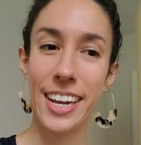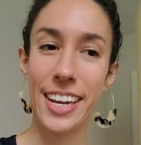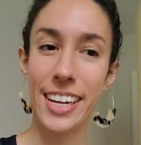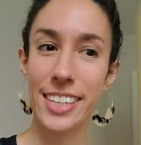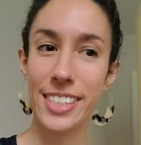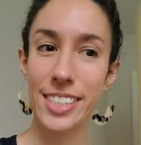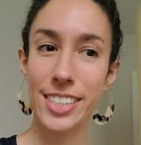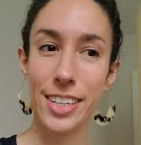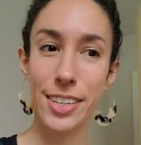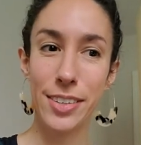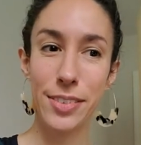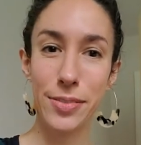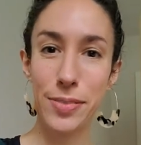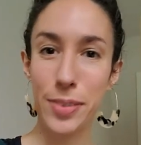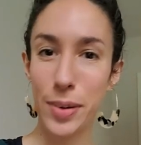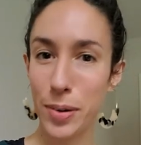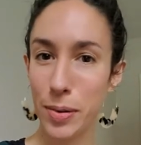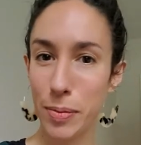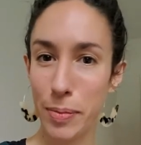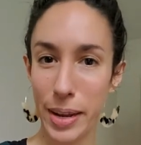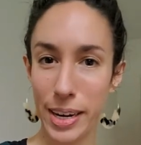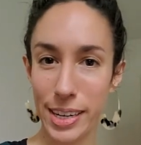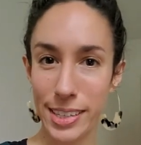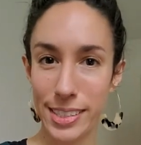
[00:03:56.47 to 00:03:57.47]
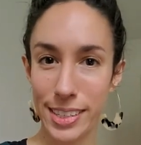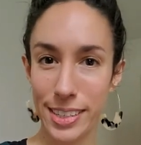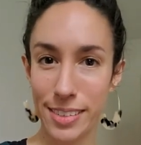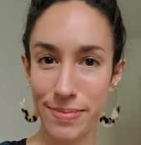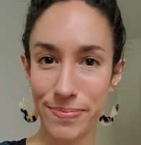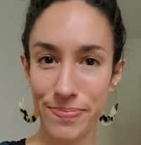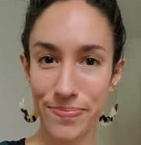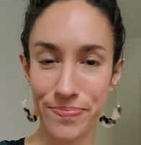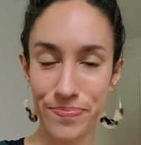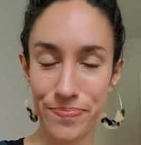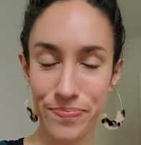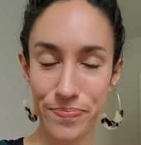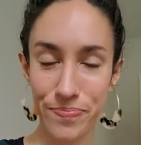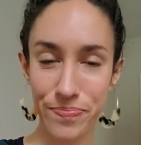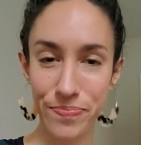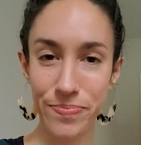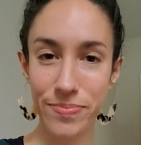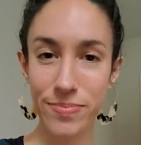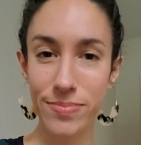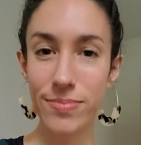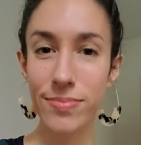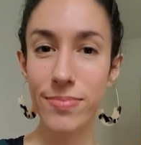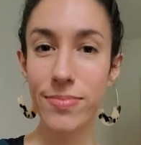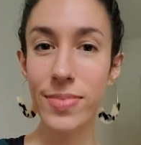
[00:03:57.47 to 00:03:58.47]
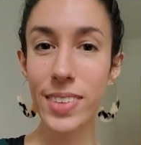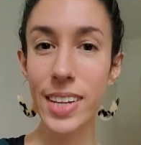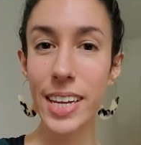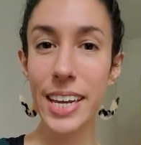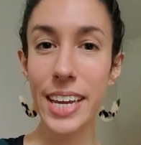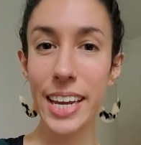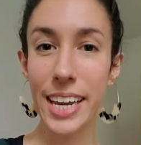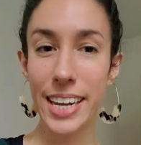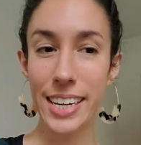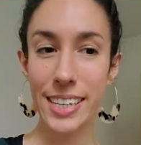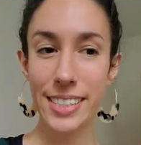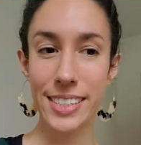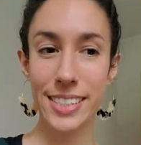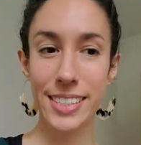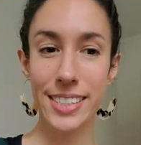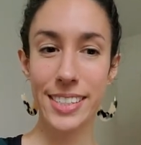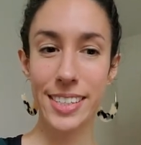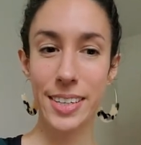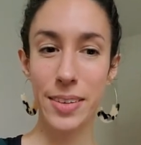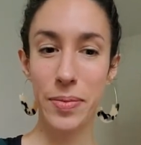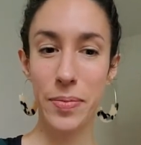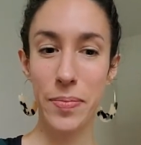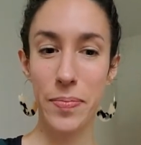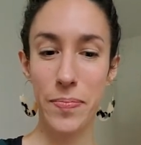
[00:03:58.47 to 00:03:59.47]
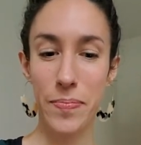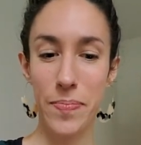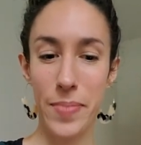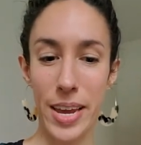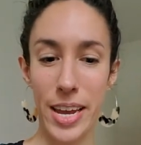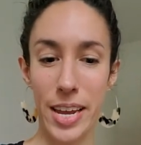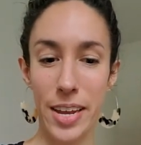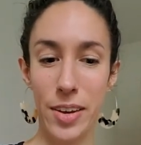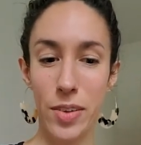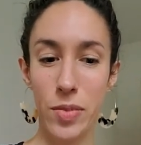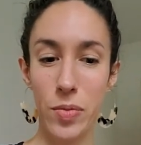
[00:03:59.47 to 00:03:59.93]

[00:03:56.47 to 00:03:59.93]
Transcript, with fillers: ancient folk medicine. It's made